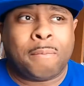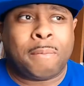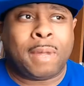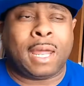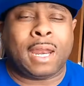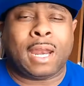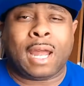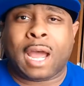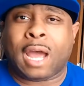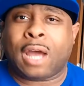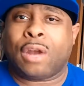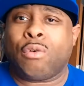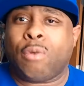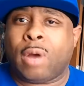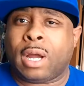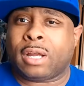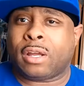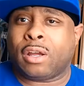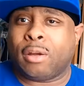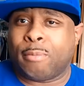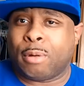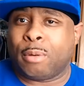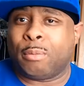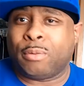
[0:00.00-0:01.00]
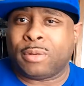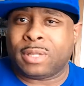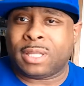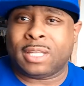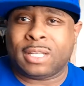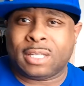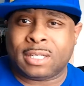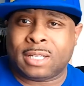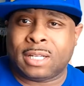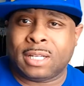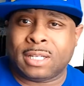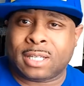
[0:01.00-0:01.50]
man, how do I come up with
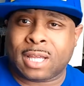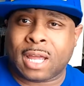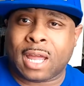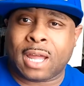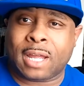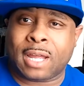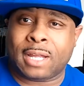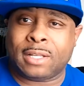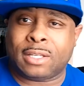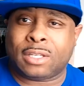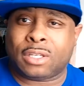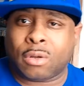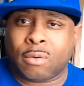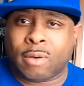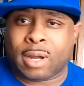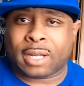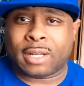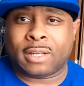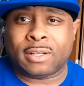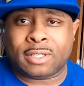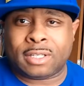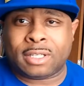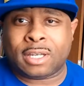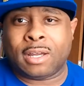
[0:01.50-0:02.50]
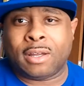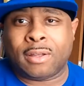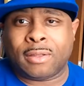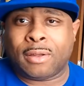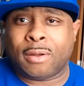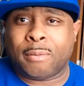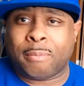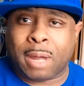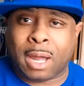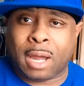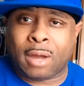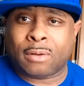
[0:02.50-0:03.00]
these designs so I can sell
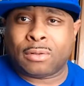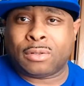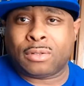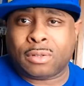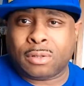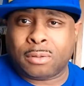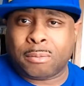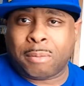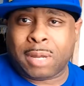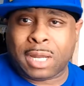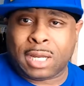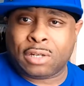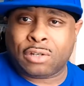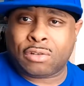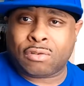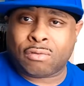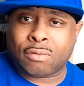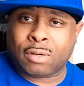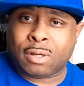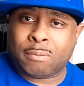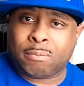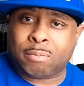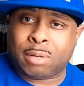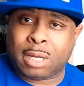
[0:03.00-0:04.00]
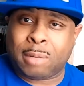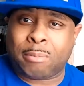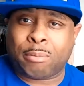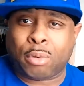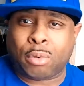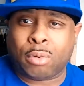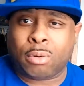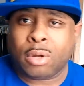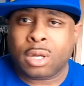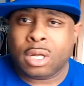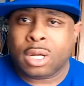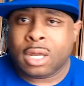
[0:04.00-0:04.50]
them out to the mainstream
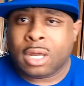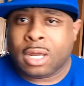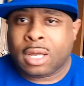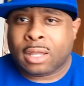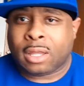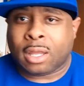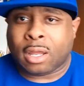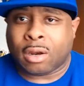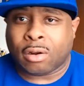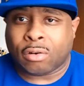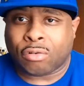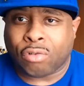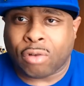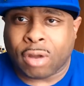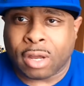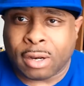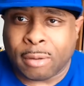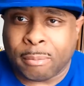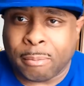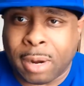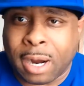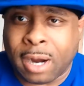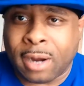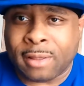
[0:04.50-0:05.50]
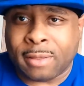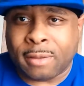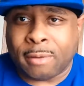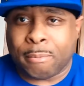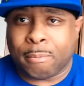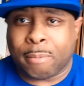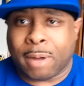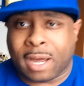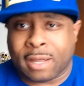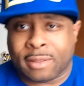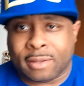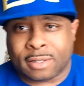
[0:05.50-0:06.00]
people that are trying to
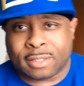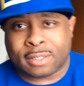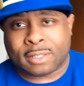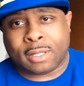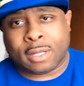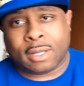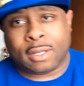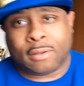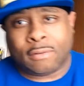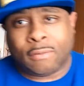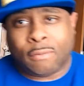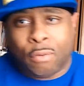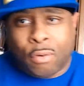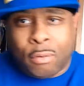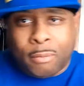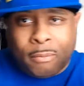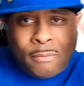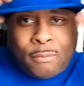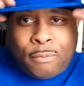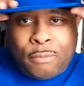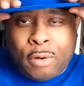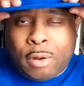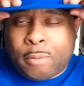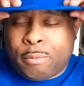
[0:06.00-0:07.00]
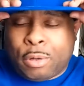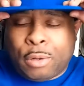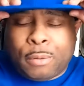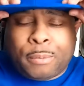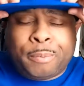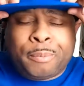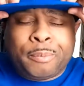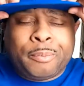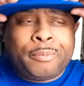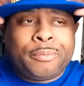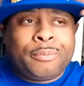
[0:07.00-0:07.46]
buy these things from you?